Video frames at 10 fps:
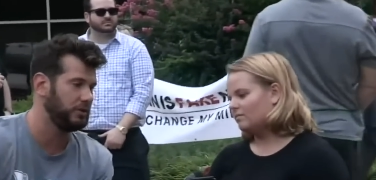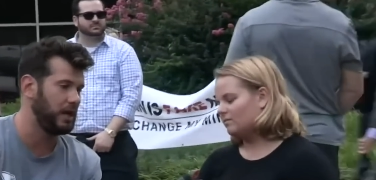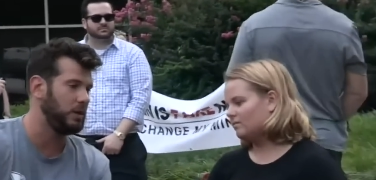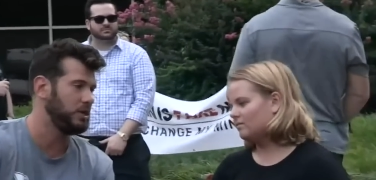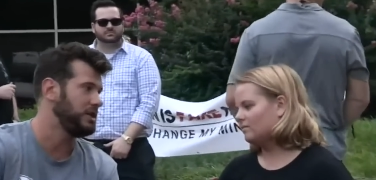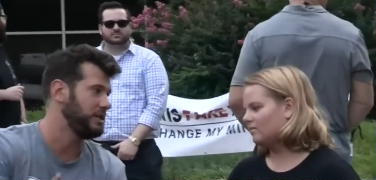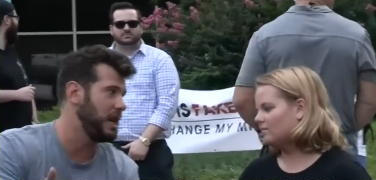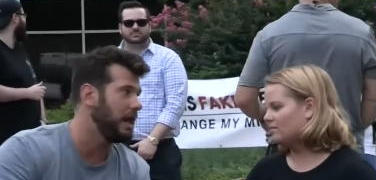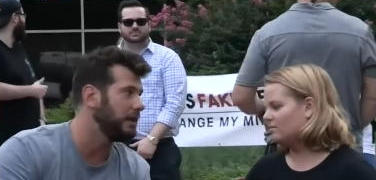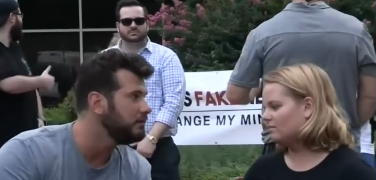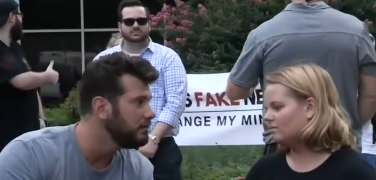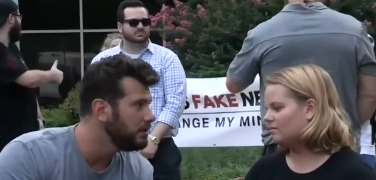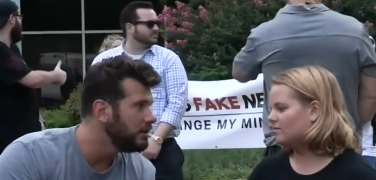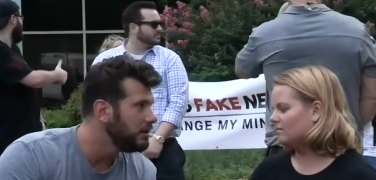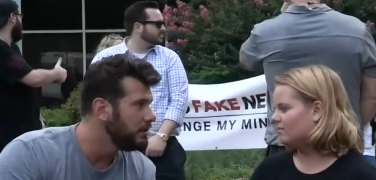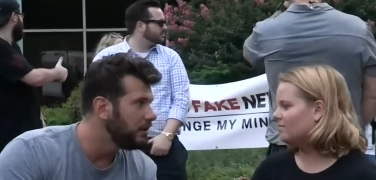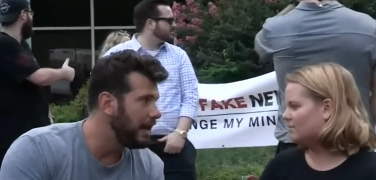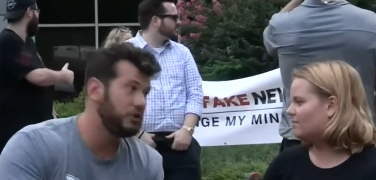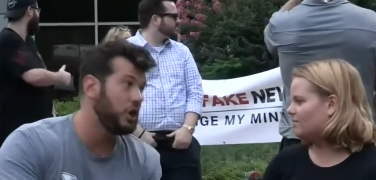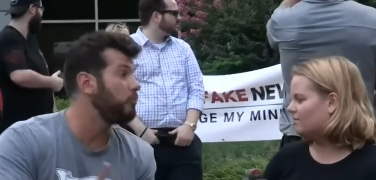Speaker 1: O'Donnell, which is none.
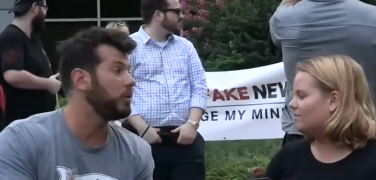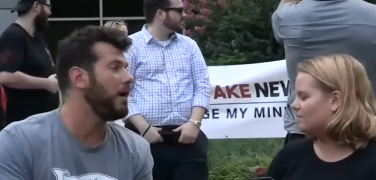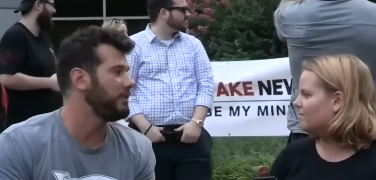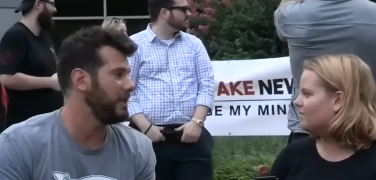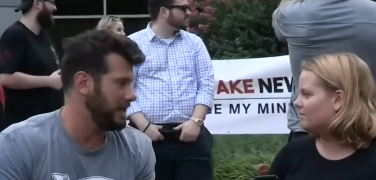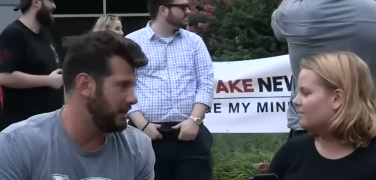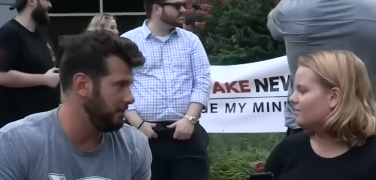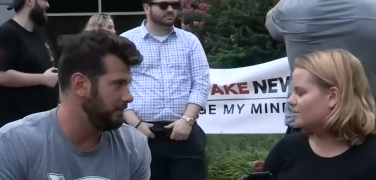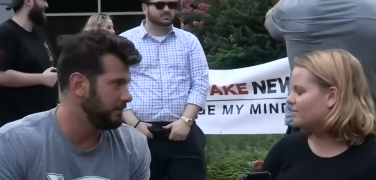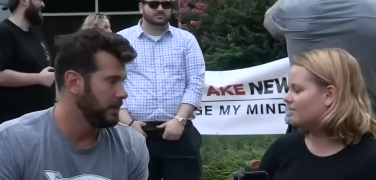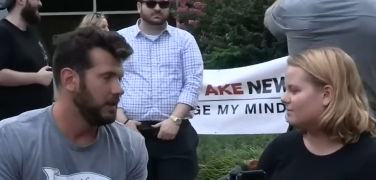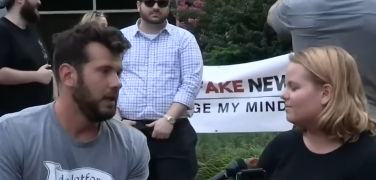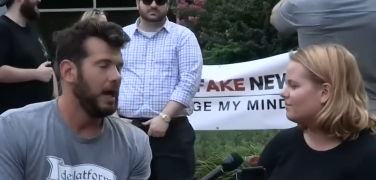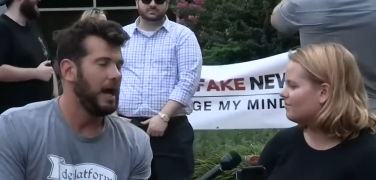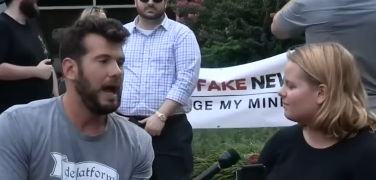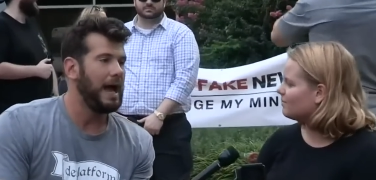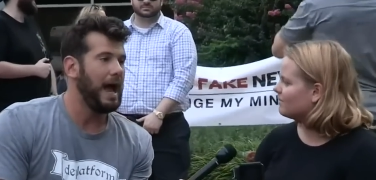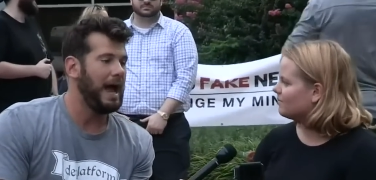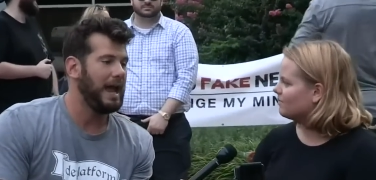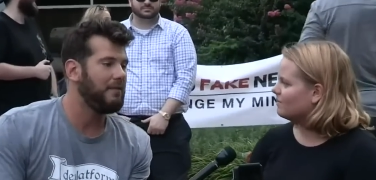I have no problem with any of them.
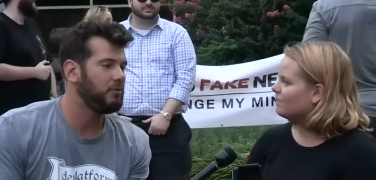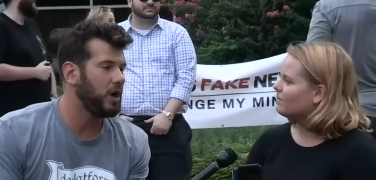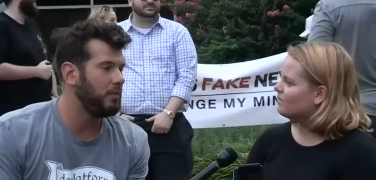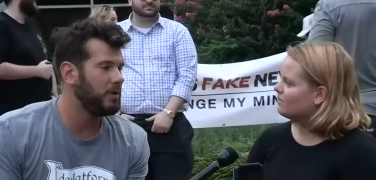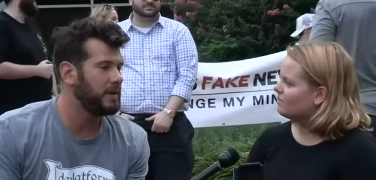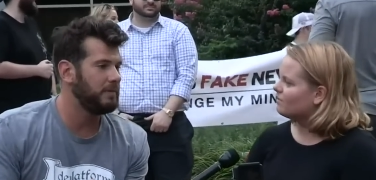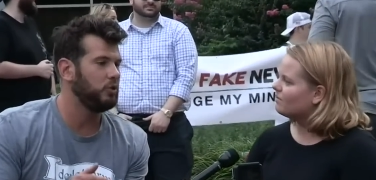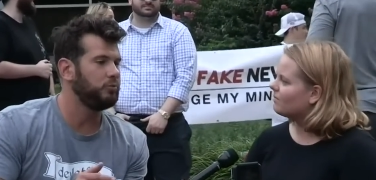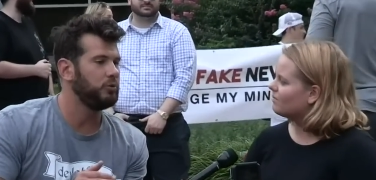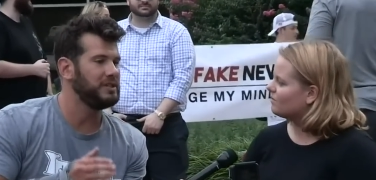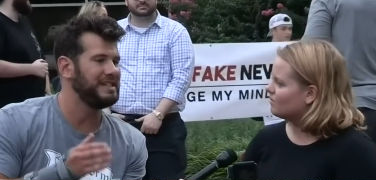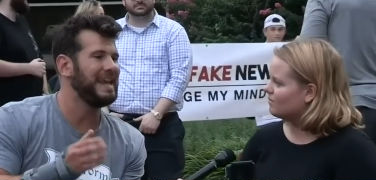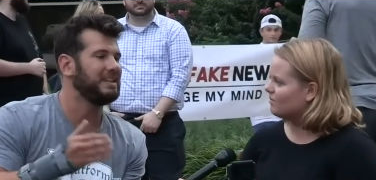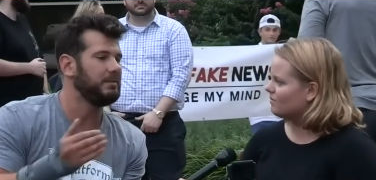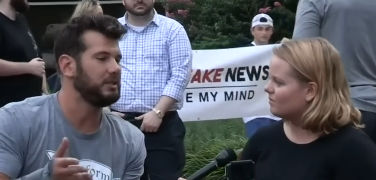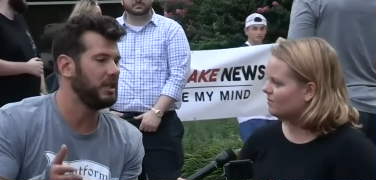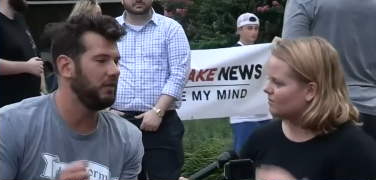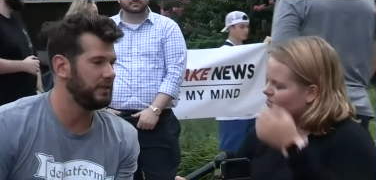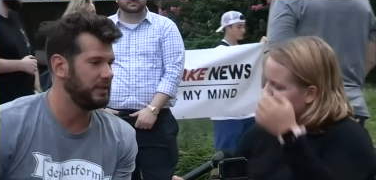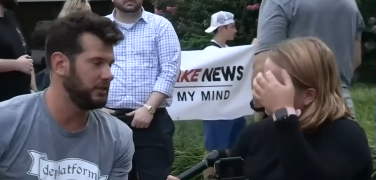I, I, have a problem with people who present
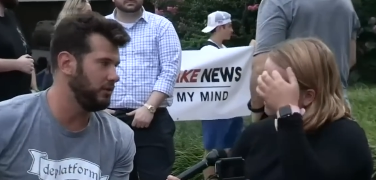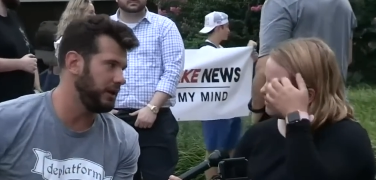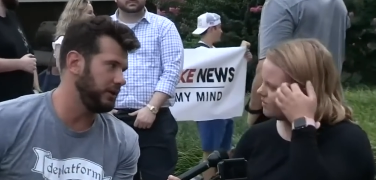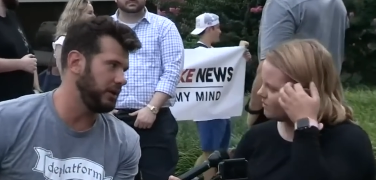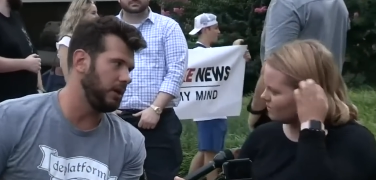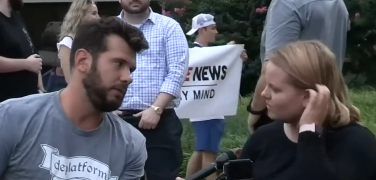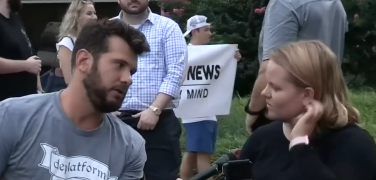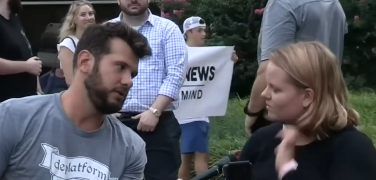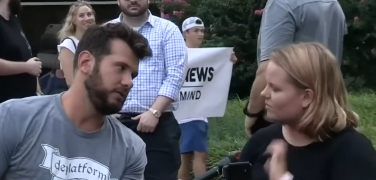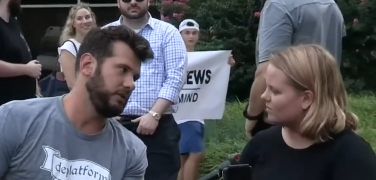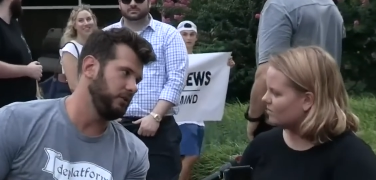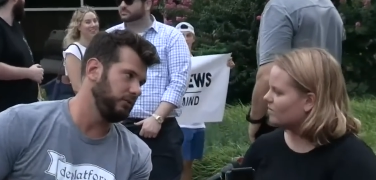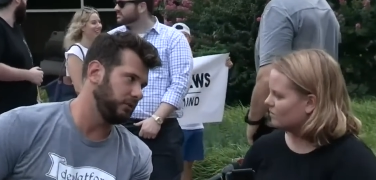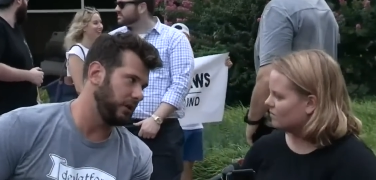themselves as though they are the arbiters of news